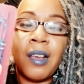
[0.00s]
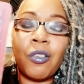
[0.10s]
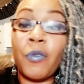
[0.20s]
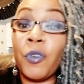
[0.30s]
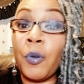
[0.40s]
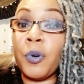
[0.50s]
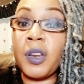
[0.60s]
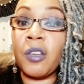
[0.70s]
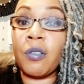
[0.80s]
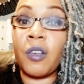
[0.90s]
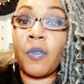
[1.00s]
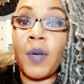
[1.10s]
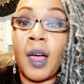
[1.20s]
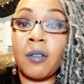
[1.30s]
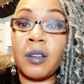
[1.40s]
So if you're putting yourself
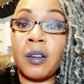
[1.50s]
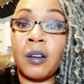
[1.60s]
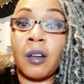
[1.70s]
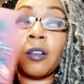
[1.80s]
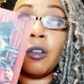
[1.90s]
out there,